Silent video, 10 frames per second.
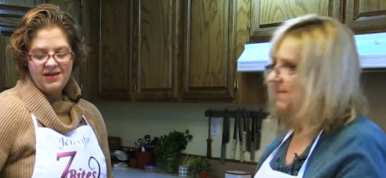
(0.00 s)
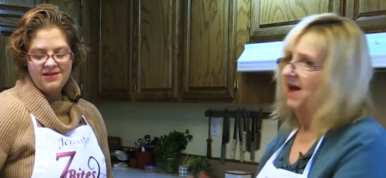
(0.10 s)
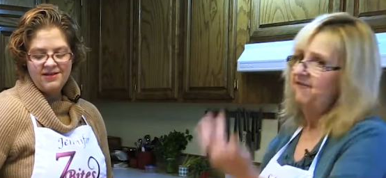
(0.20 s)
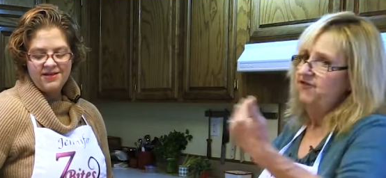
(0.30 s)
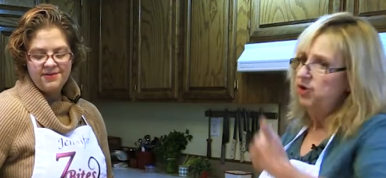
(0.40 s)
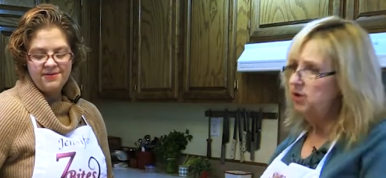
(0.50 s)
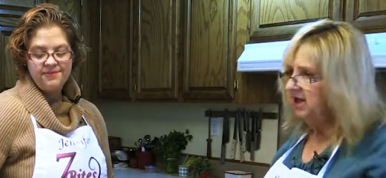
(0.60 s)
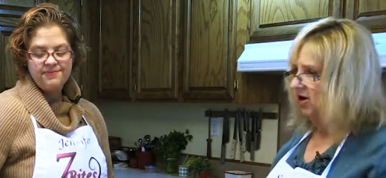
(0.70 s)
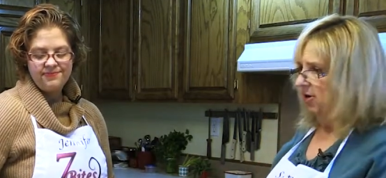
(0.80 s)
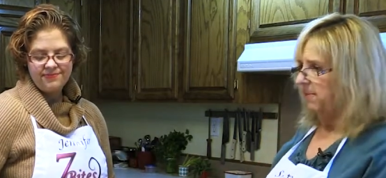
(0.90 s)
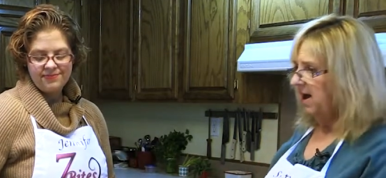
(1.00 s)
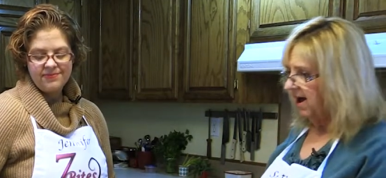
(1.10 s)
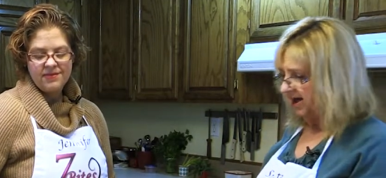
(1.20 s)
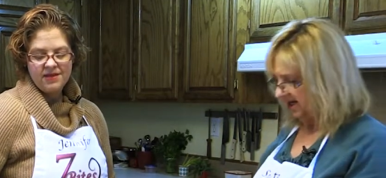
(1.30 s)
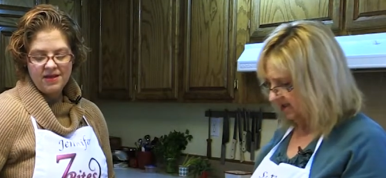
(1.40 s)
Speaker 1: eat. about fueling our
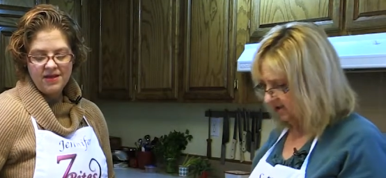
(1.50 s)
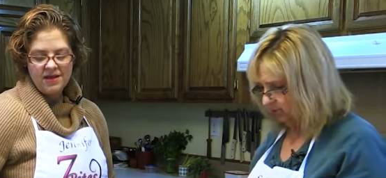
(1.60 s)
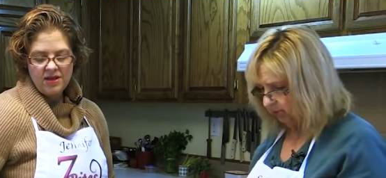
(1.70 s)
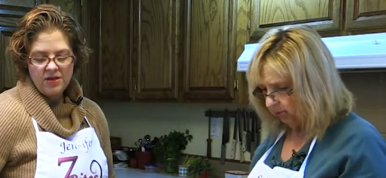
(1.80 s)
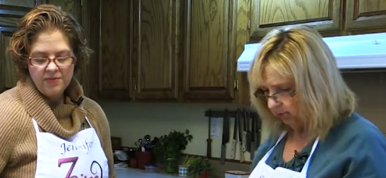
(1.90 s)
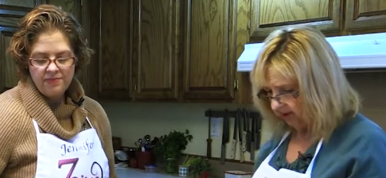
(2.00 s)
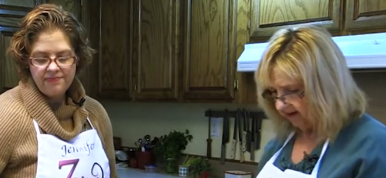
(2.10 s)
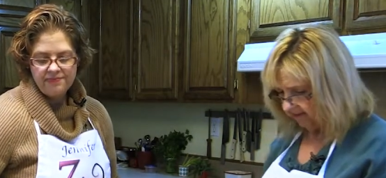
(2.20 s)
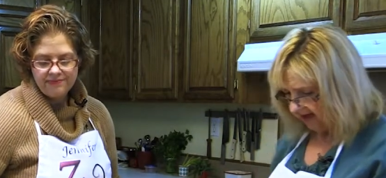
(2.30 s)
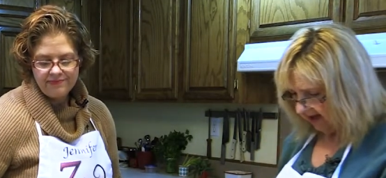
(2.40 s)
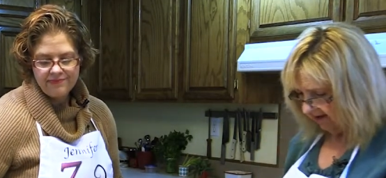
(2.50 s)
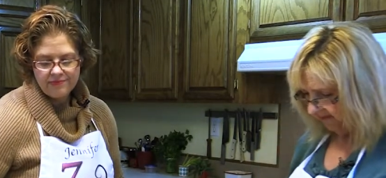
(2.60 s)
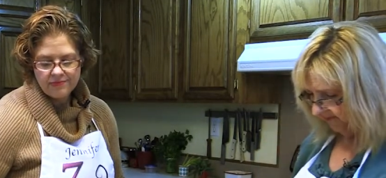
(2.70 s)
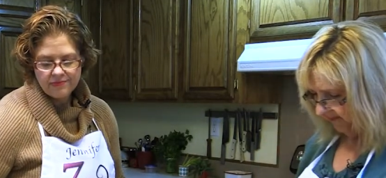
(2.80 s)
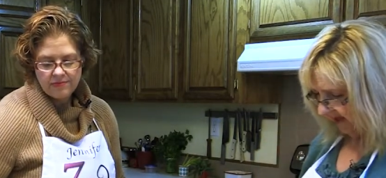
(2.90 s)
bodies, we're worried about
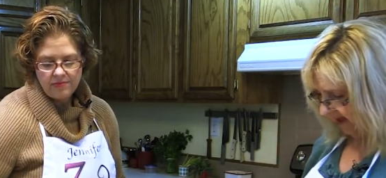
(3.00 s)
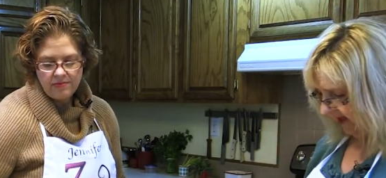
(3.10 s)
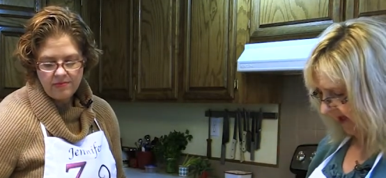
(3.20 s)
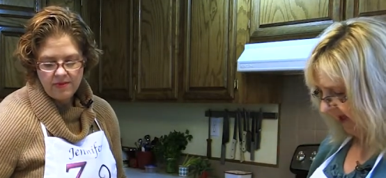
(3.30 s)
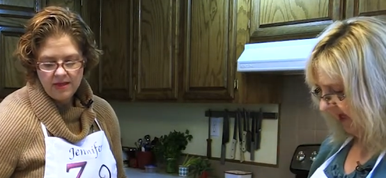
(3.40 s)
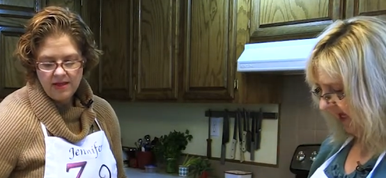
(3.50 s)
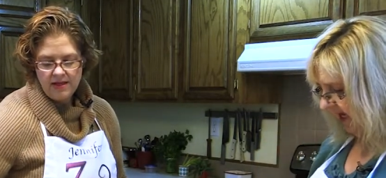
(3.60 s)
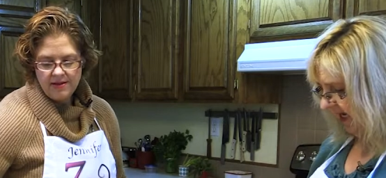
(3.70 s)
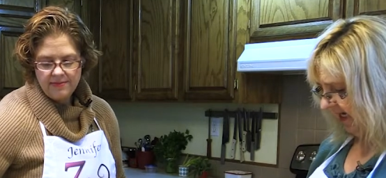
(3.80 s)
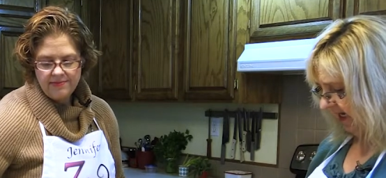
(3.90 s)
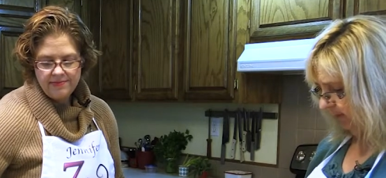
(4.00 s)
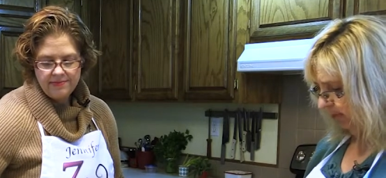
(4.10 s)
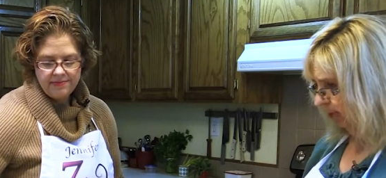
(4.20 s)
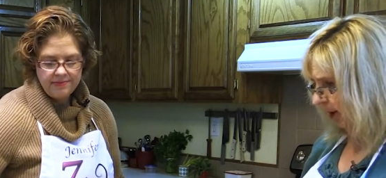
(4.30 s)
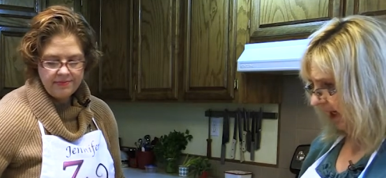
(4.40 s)
eating
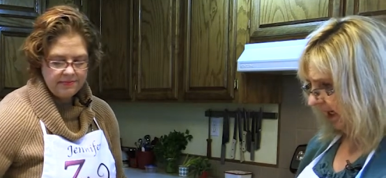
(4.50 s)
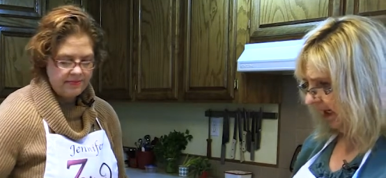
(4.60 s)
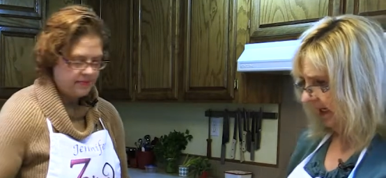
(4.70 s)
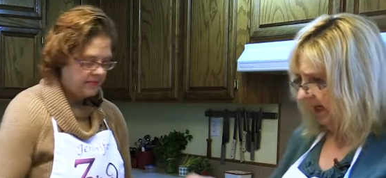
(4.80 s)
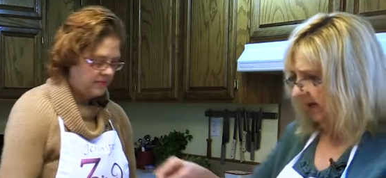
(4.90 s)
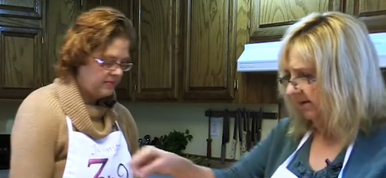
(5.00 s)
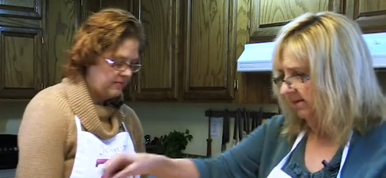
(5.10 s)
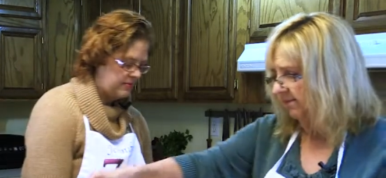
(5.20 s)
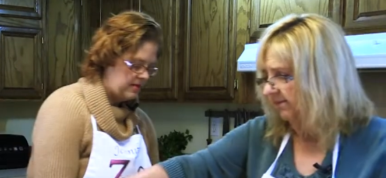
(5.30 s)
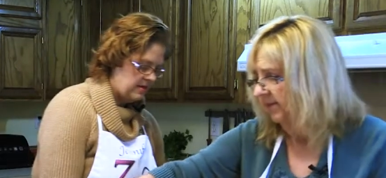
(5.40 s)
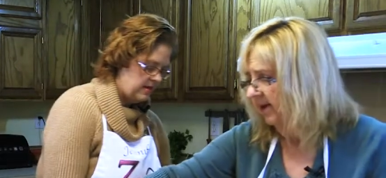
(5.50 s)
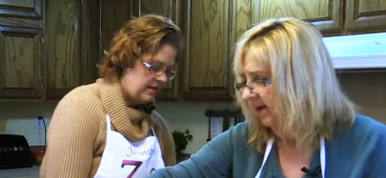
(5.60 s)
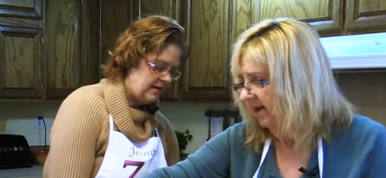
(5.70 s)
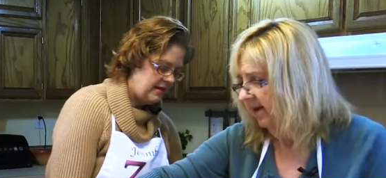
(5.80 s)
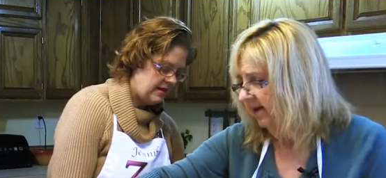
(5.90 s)
pretty and
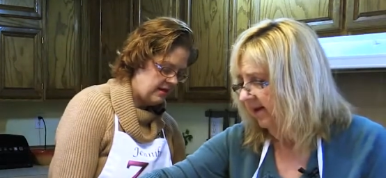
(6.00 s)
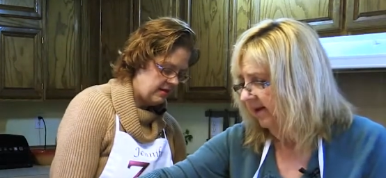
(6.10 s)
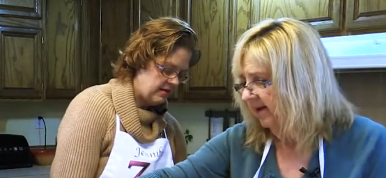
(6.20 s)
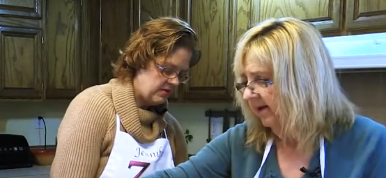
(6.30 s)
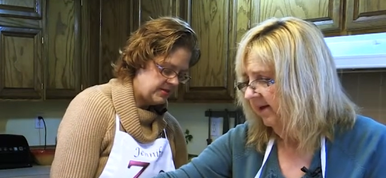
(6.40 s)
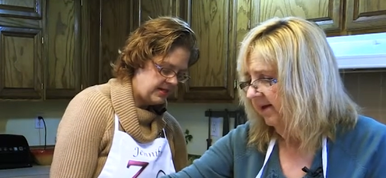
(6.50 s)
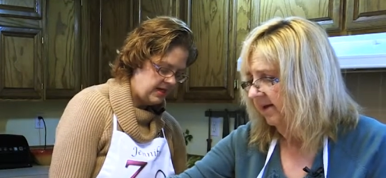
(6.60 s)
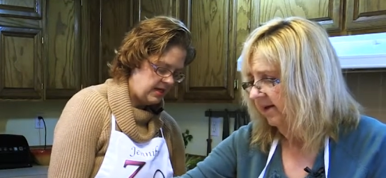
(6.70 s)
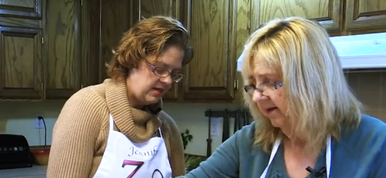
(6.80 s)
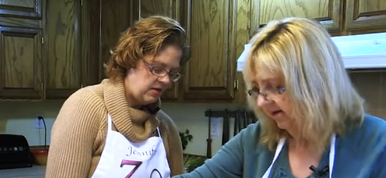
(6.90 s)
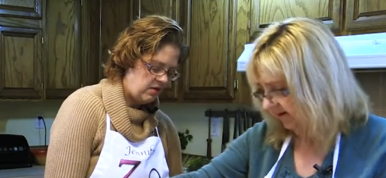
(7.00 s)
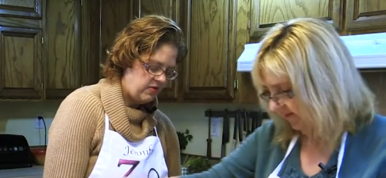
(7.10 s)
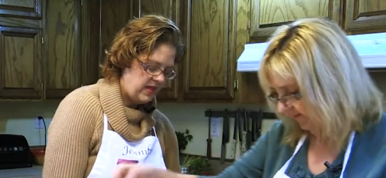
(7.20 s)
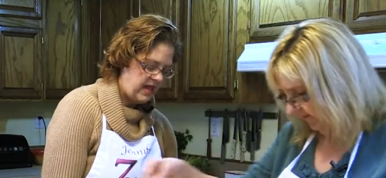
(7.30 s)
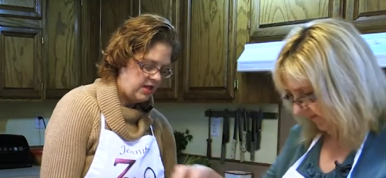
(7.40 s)
Speaker 2: yeah, or saying, "Oh,
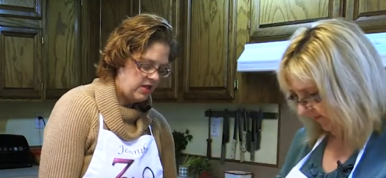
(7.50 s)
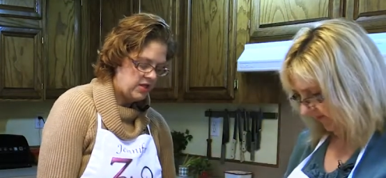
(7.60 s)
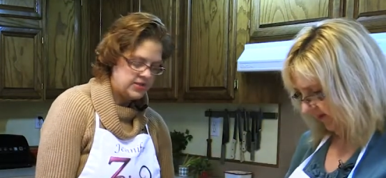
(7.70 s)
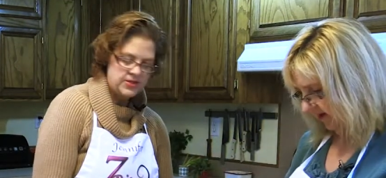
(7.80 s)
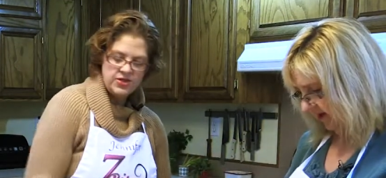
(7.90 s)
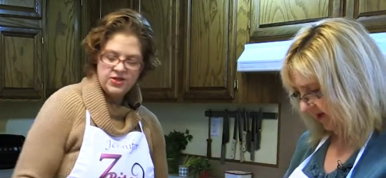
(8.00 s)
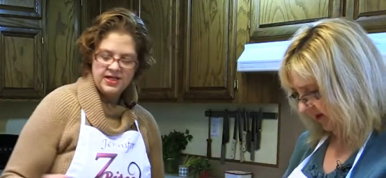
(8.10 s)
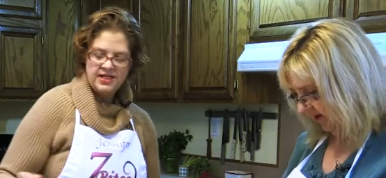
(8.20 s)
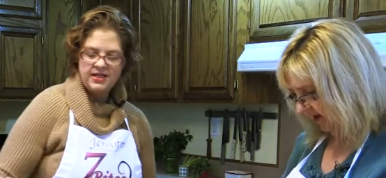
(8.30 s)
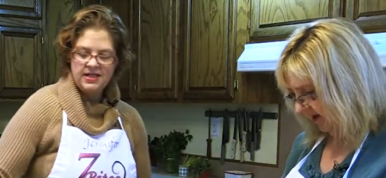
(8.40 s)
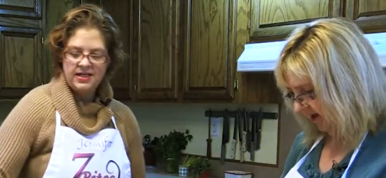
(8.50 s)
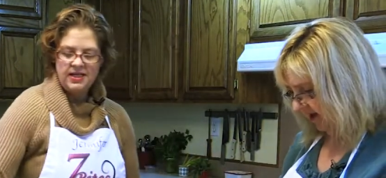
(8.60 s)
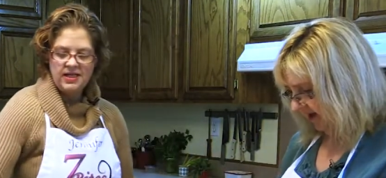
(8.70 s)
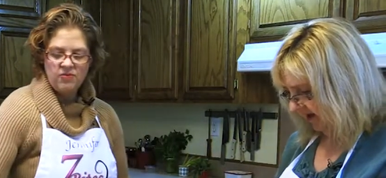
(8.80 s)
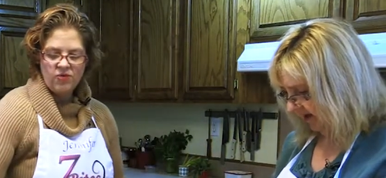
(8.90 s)
that looks good," and then
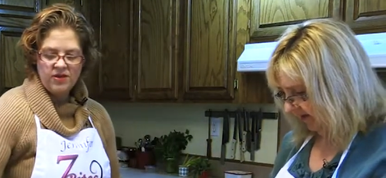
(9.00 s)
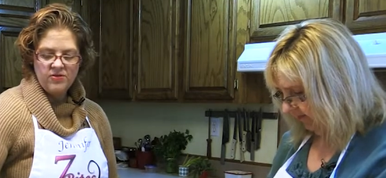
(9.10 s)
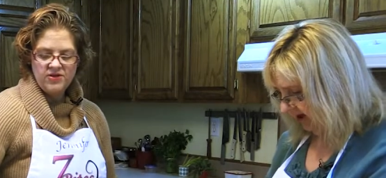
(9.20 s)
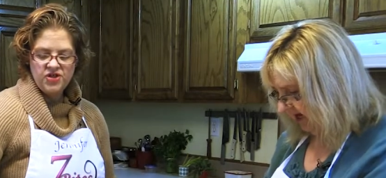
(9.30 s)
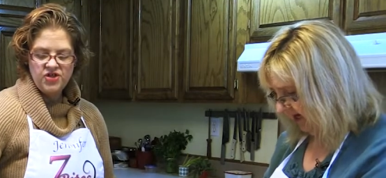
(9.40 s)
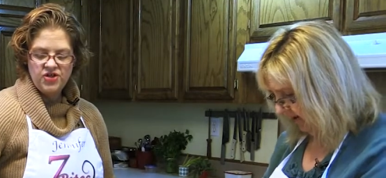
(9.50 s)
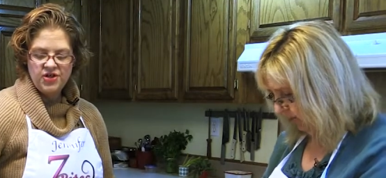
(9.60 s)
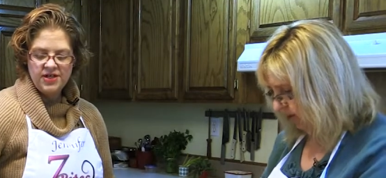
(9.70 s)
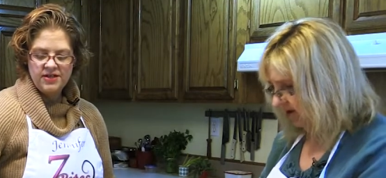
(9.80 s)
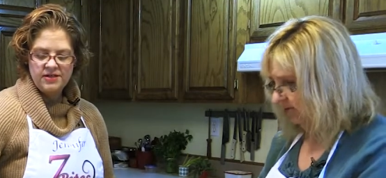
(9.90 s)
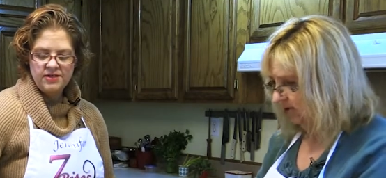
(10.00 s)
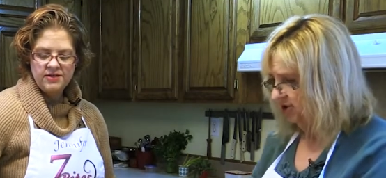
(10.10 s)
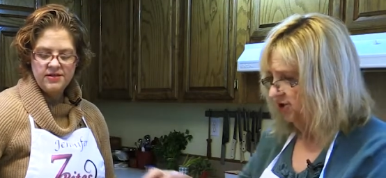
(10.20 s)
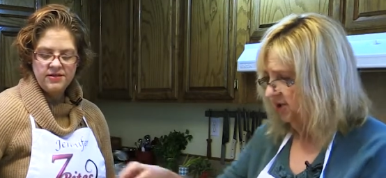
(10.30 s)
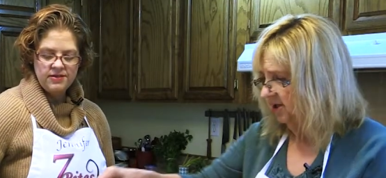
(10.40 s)
eating more than we eating should. more than we
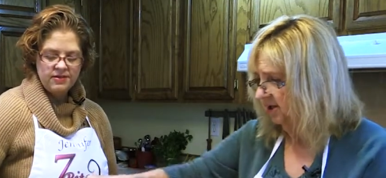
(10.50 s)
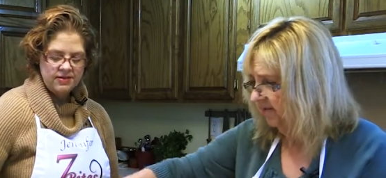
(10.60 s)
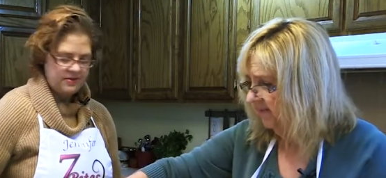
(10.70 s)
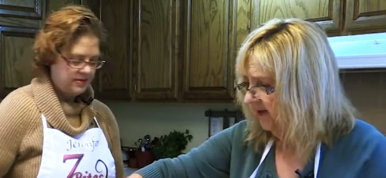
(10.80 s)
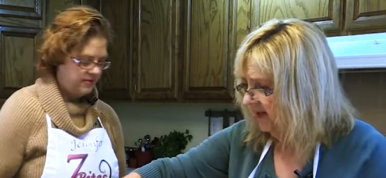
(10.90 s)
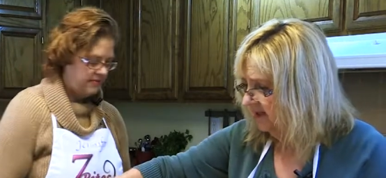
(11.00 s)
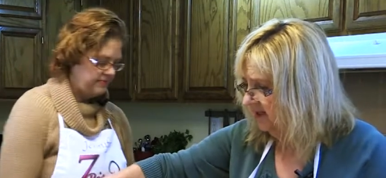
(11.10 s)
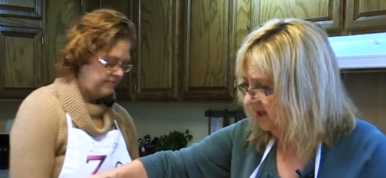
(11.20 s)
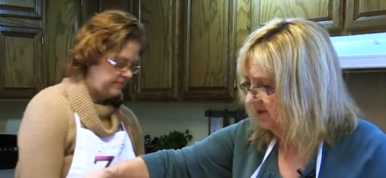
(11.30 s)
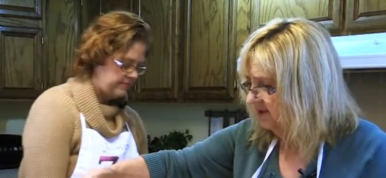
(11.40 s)
Speaker 1: should. So